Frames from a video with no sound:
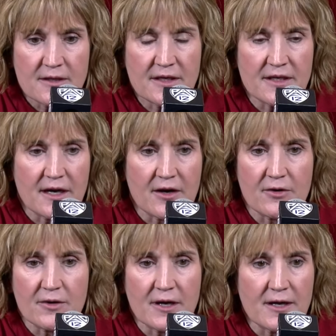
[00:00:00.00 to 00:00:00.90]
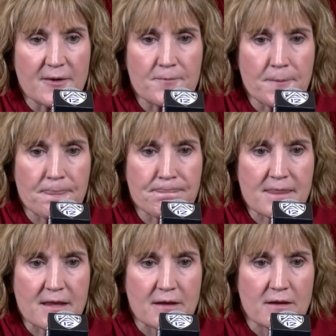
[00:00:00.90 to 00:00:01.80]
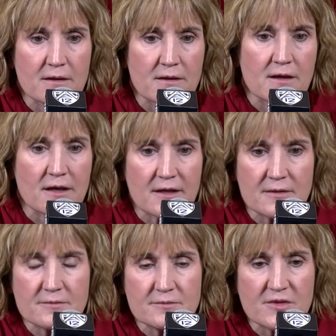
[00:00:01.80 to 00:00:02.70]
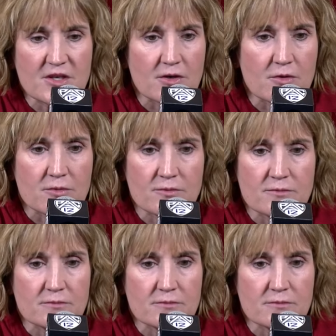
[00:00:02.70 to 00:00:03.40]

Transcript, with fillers: in our um, uh, you know